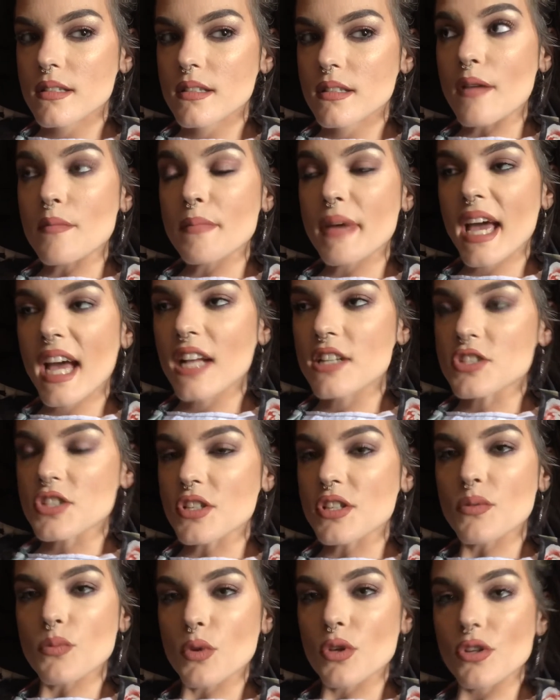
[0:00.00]

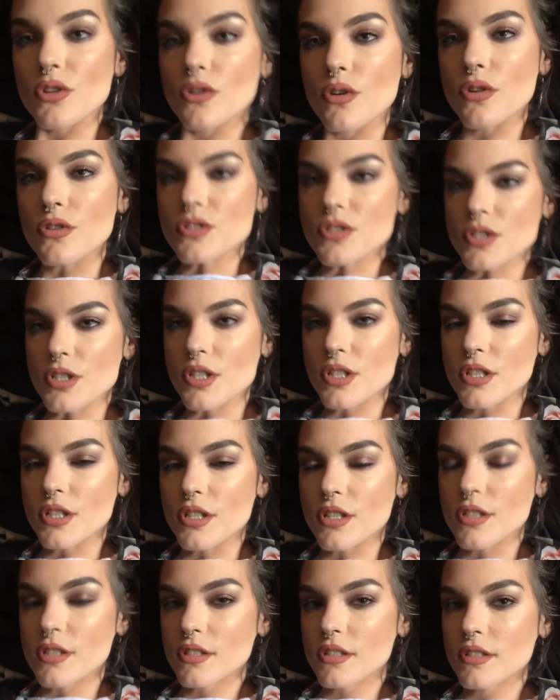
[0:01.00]
Imagine when you go to
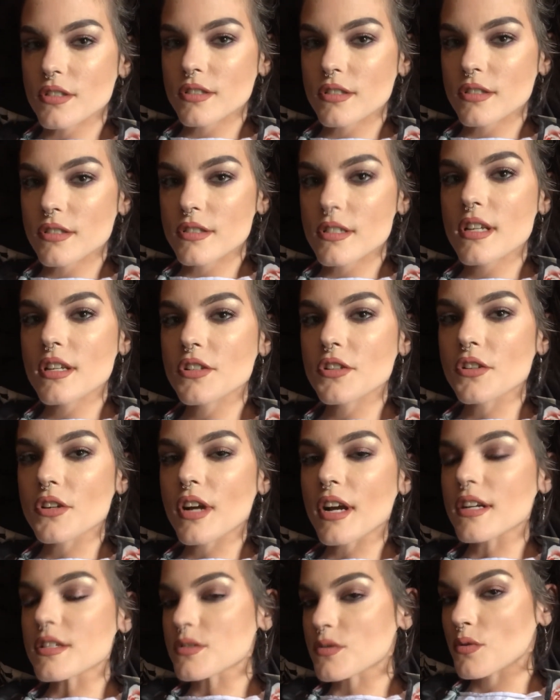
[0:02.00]
your 10 year
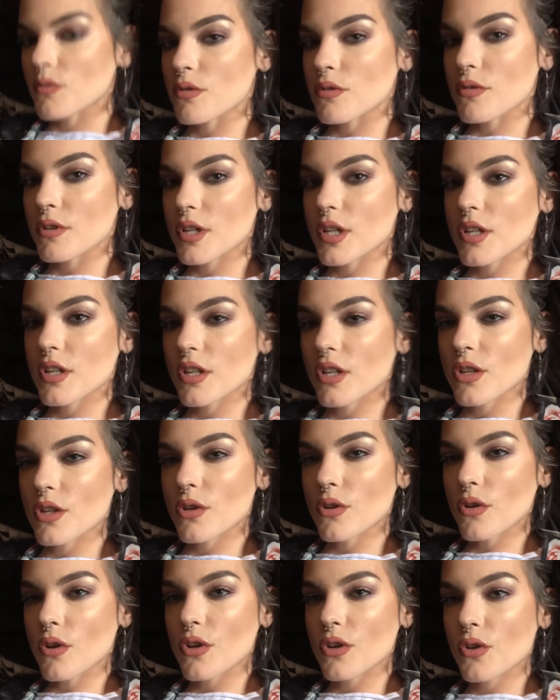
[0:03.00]
high school reunion,
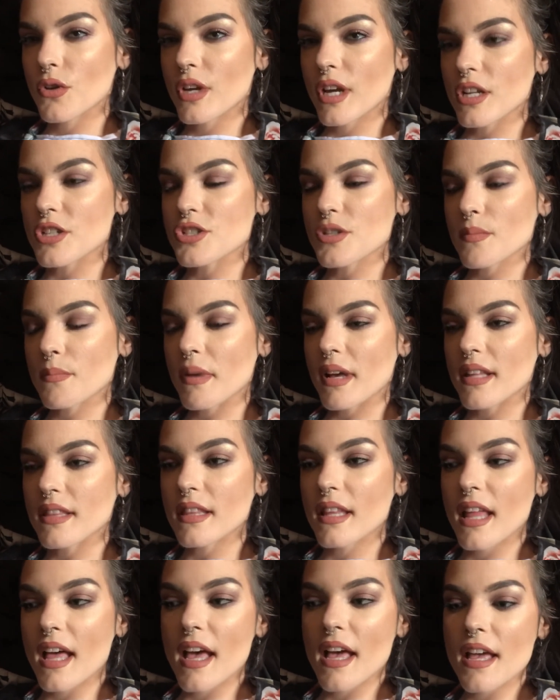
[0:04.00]
you know, you catch up
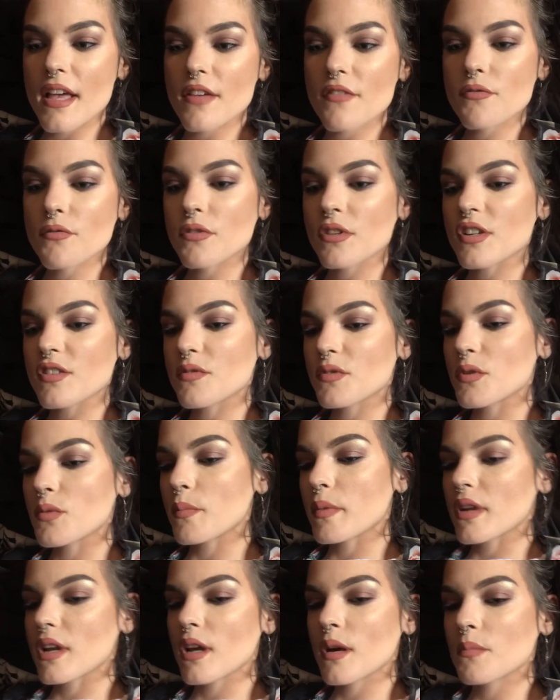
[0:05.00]
on life. What have you
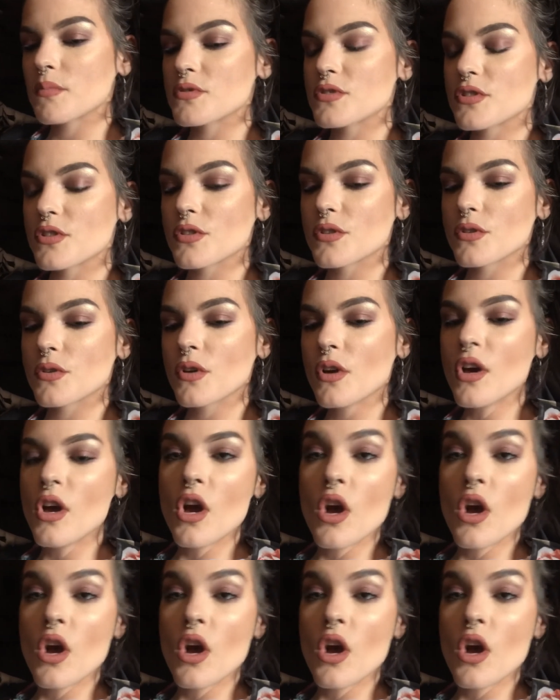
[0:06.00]
been up to?